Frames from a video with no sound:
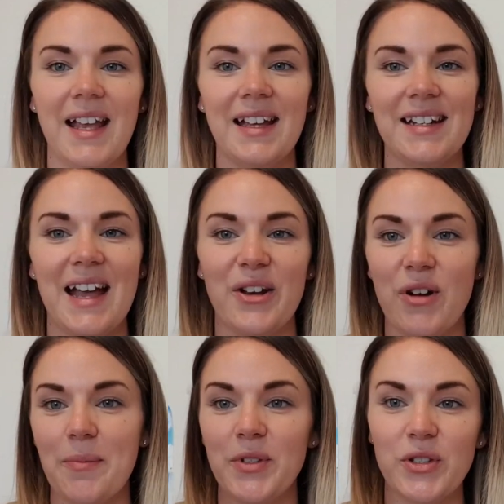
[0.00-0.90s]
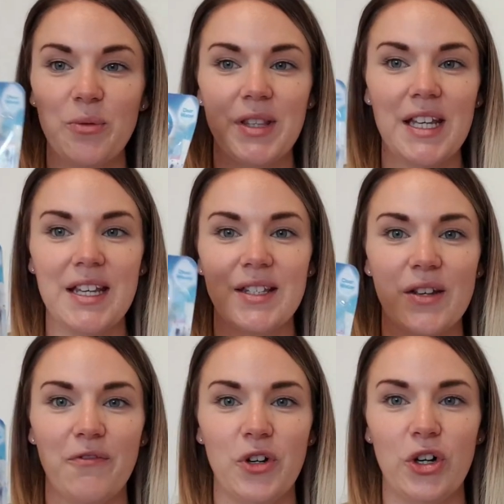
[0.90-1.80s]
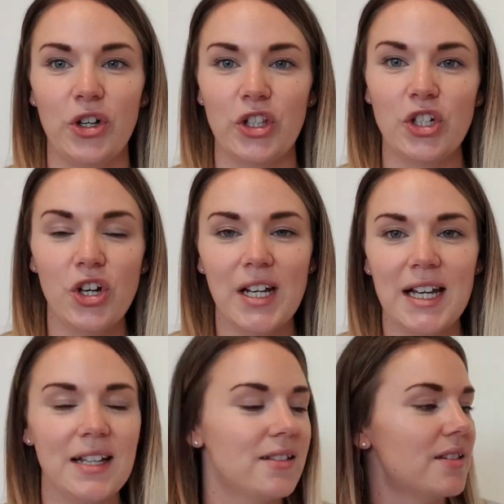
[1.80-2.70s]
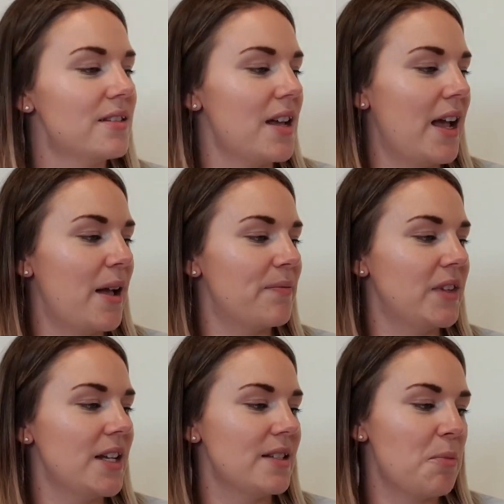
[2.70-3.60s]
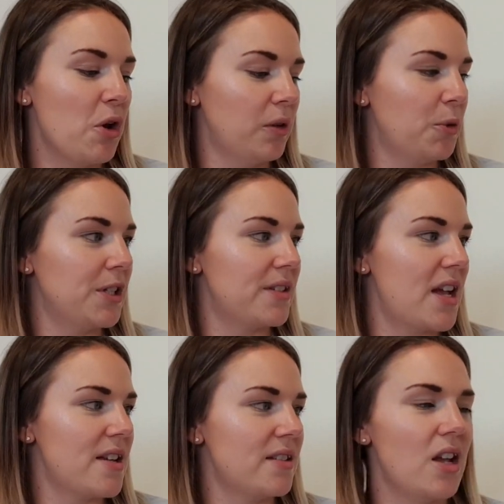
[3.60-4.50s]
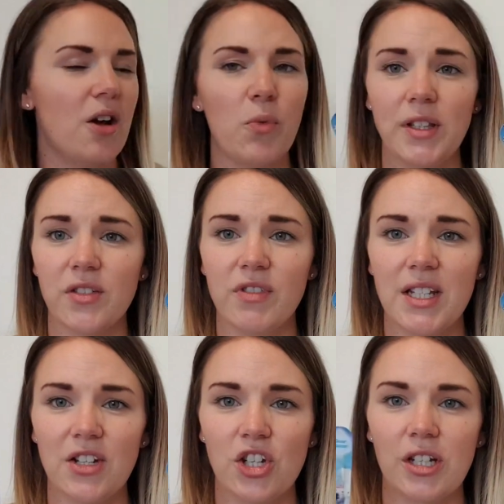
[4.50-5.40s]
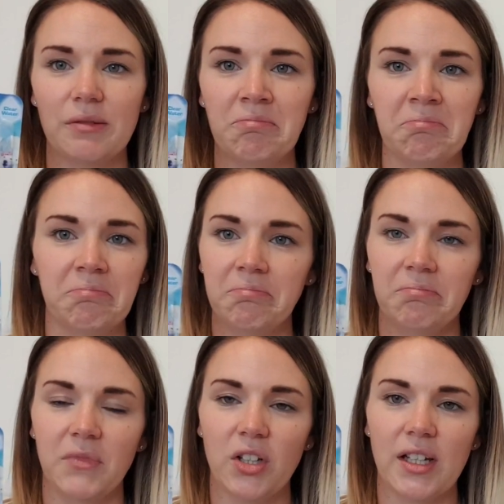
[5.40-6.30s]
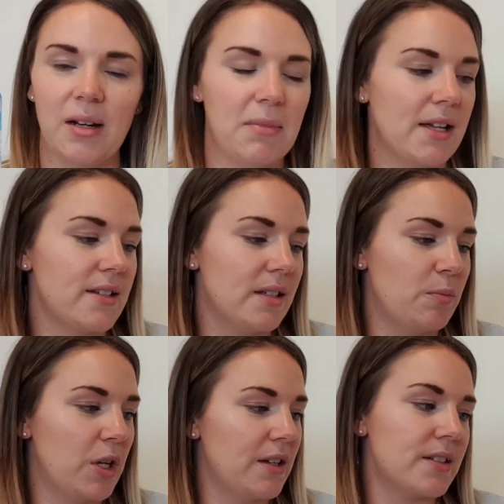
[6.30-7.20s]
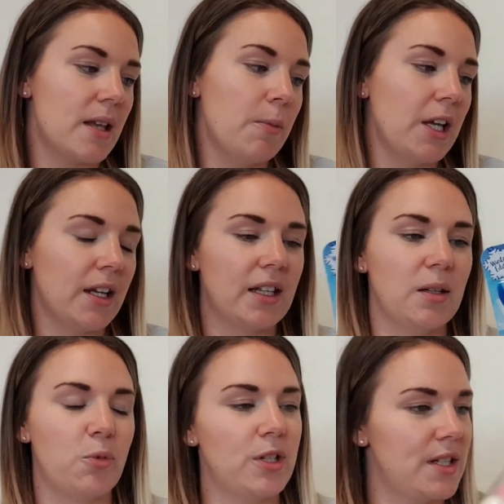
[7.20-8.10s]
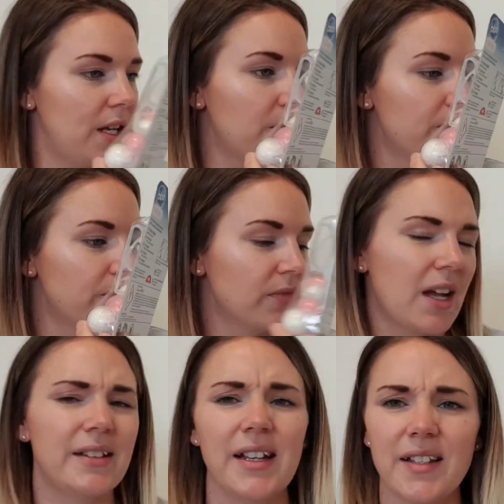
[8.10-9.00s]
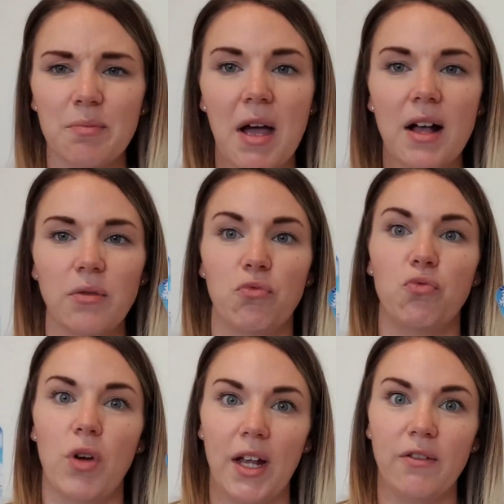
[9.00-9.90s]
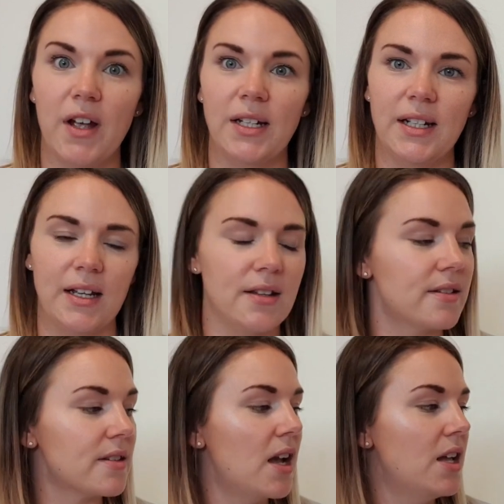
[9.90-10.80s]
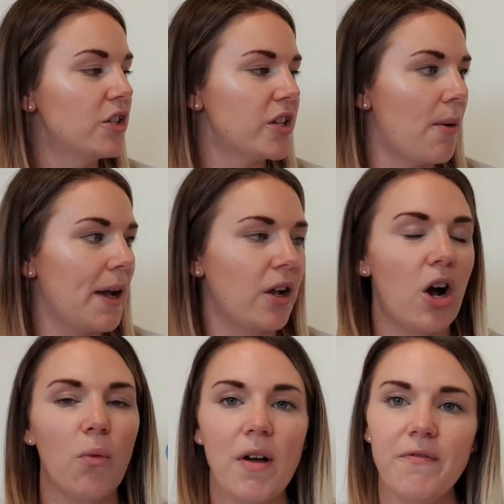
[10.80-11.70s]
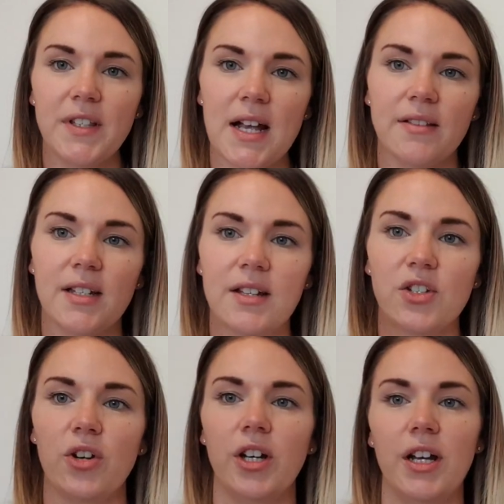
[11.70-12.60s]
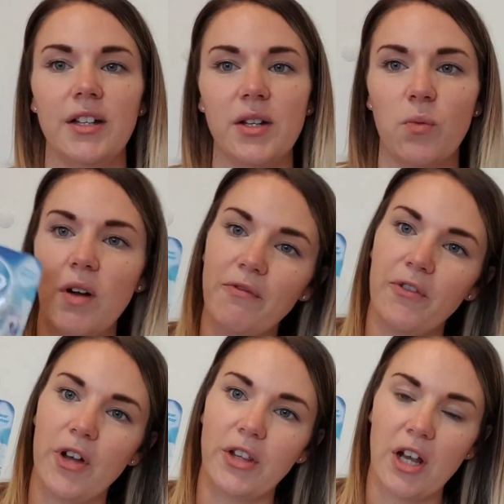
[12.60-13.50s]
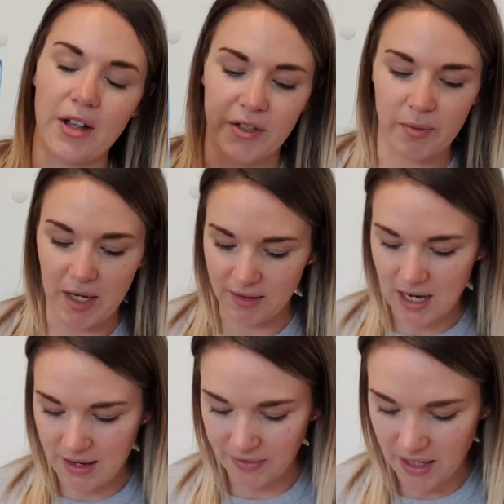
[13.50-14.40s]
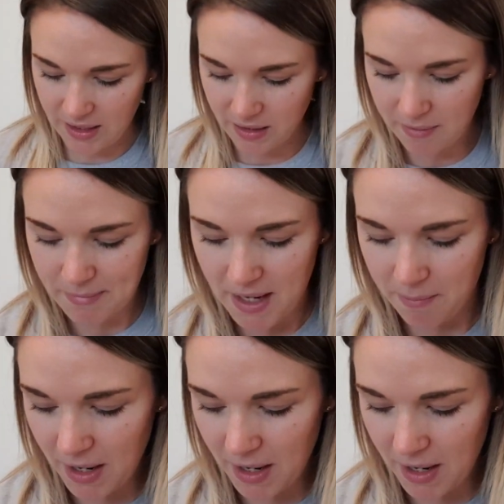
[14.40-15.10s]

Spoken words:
Then I grabbed some of these for the toilets. These are Polar Princess. They are winter edition. Not that it matters, because they're pink and they're pretty and they smell really, really nice. So I got 1 for downstairs toilet, 1 for the ensuite, and then my